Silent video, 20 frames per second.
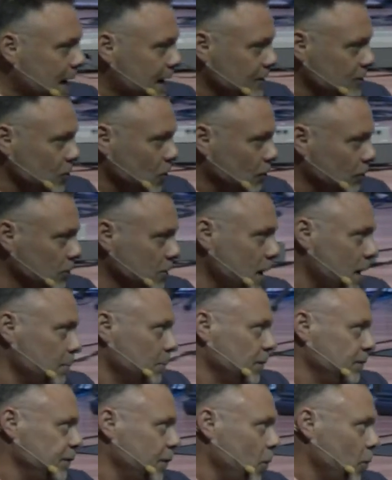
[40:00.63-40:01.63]
Passover,
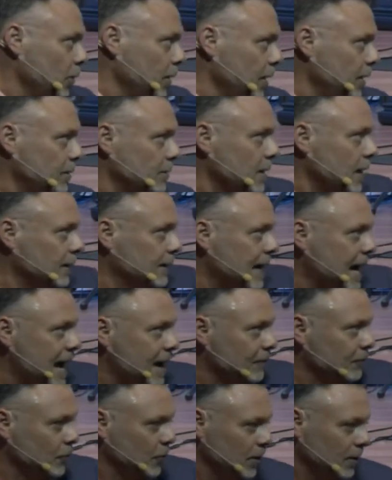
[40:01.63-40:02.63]
not before it, not
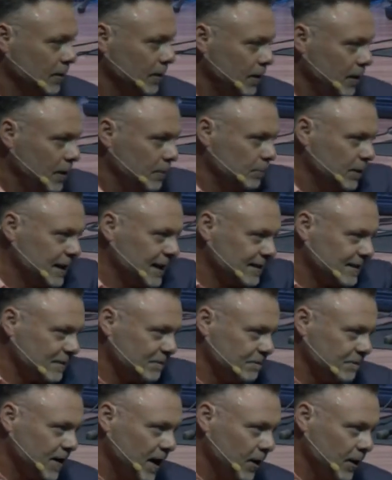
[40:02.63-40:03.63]
after it, but at
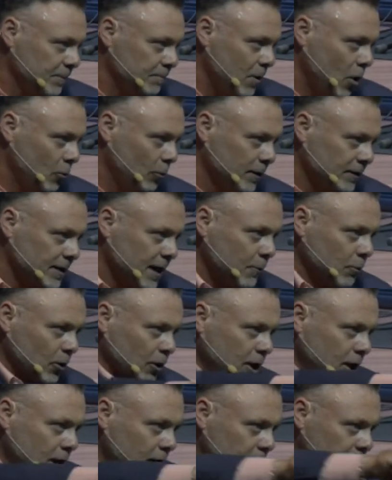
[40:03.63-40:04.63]
the very moment they
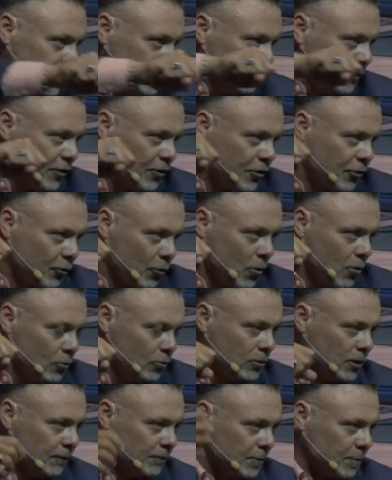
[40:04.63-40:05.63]
were cutting the
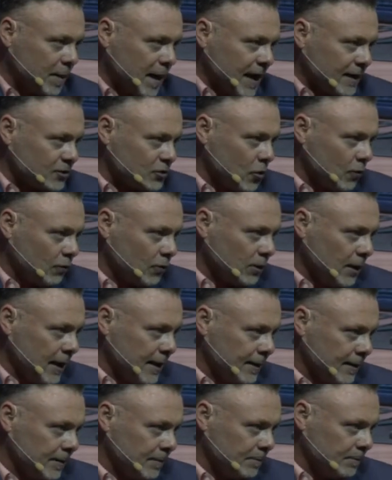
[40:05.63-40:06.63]
throat of the Passover
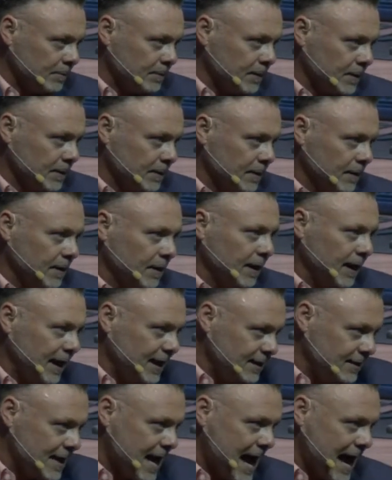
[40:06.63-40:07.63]
lamb,
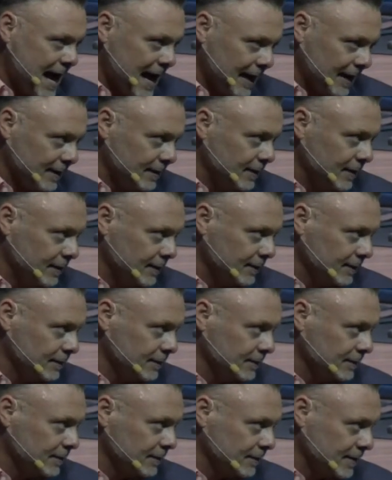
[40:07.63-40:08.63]
he died
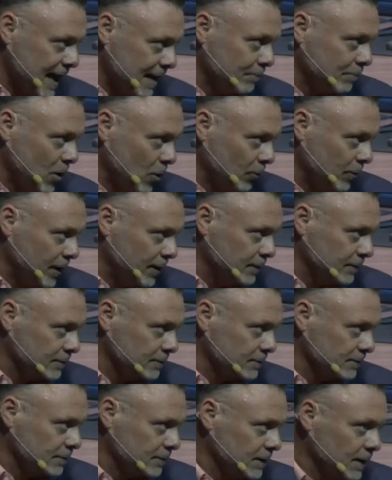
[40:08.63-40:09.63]
that moment.
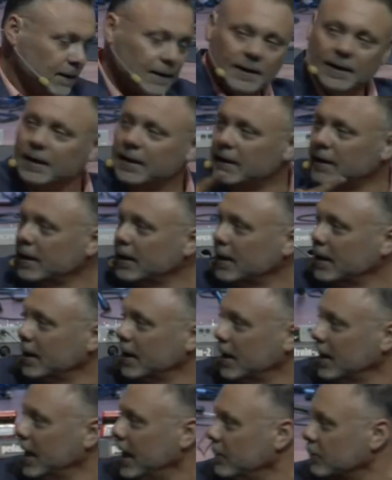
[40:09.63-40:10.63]

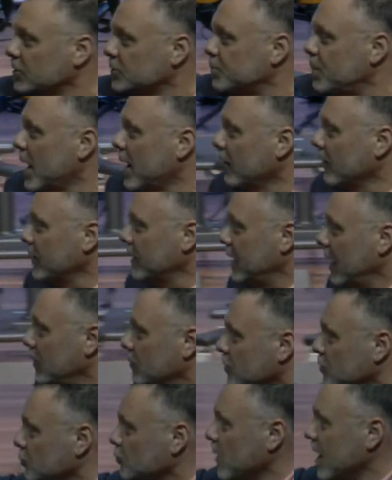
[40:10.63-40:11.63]
He was buried,
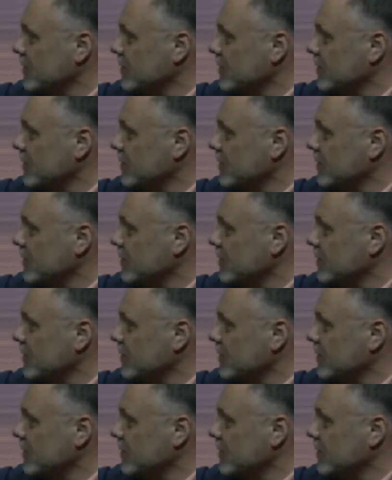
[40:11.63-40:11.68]
he was